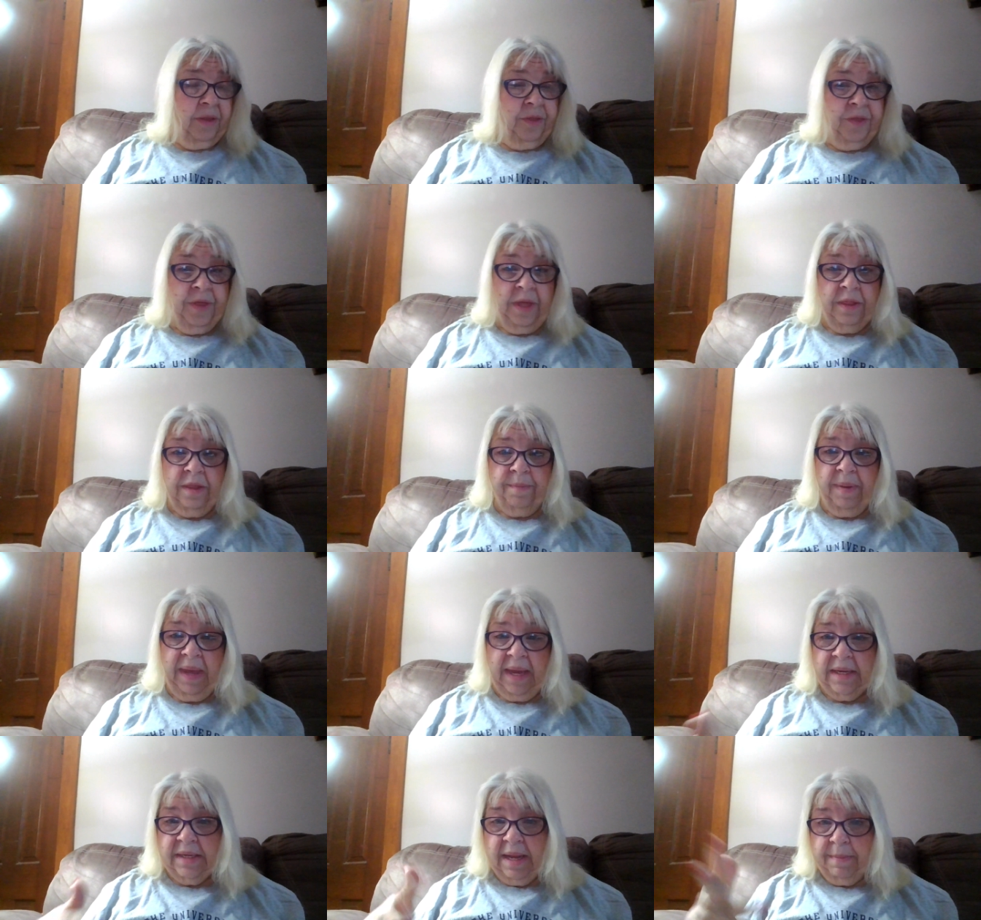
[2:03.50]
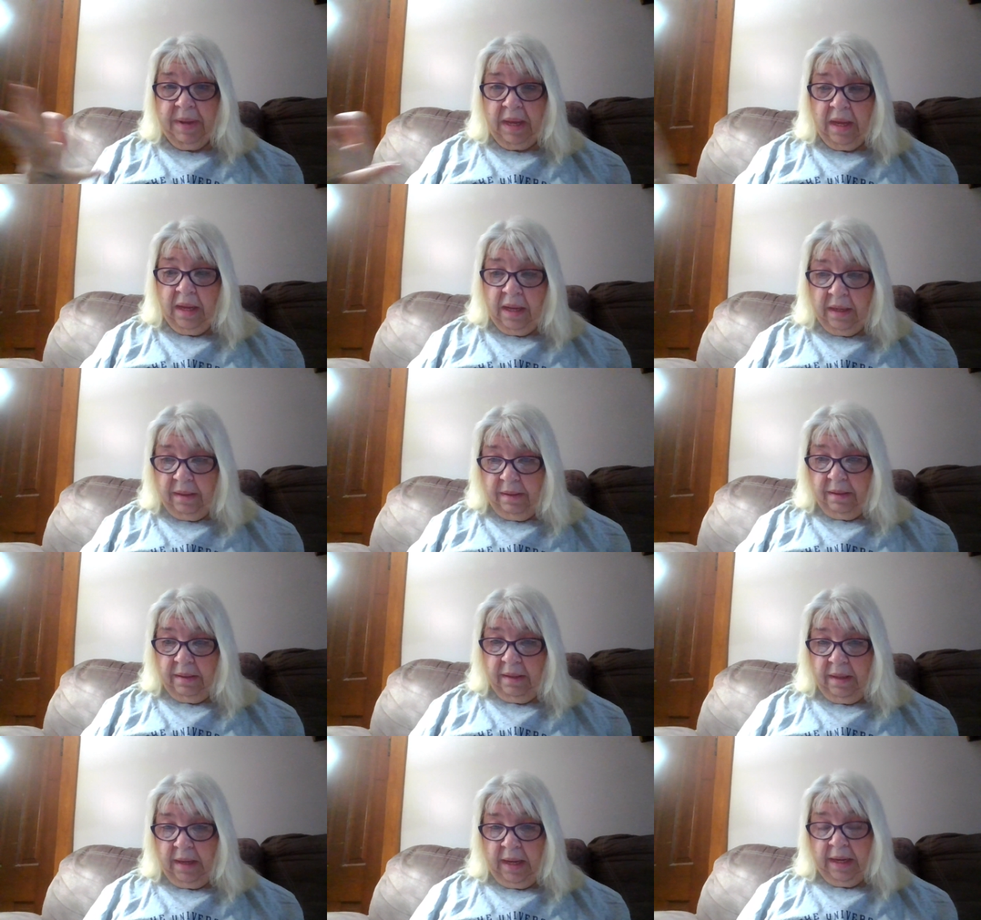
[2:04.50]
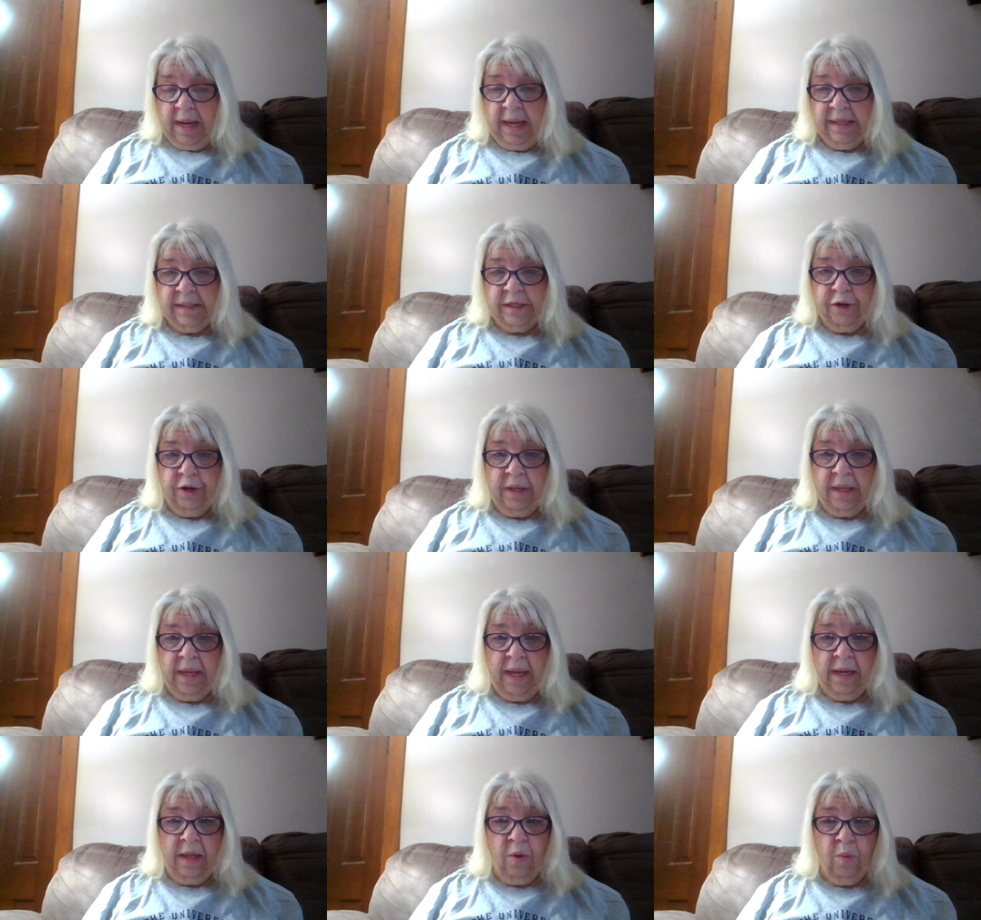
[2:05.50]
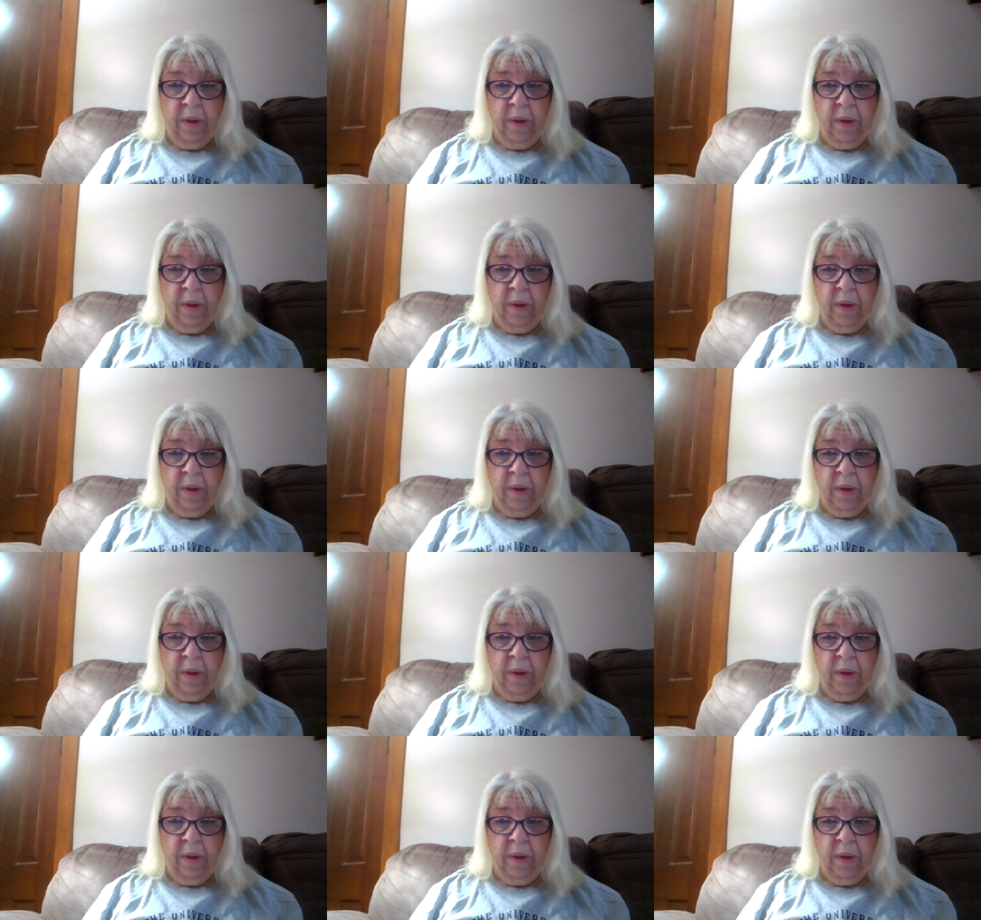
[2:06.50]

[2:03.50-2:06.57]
then the pandemic hit, and I started gaining